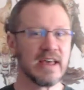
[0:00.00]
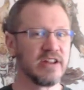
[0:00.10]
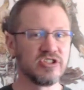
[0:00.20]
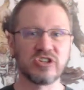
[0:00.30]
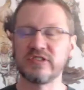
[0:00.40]

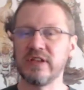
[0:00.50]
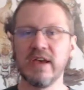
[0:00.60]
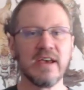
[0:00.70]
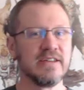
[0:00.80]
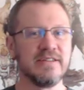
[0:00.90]
and it just
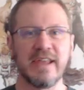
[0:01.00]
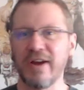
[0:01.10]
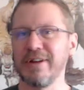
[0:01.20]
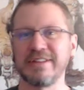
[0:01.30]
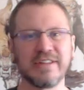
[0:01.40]

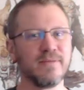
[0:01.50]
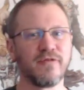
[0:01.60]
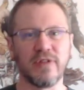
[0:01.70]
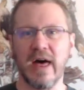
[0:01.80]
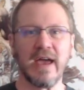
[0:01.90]
narrates them
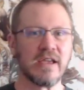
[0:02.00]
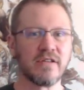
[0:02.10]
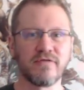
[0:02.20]
flying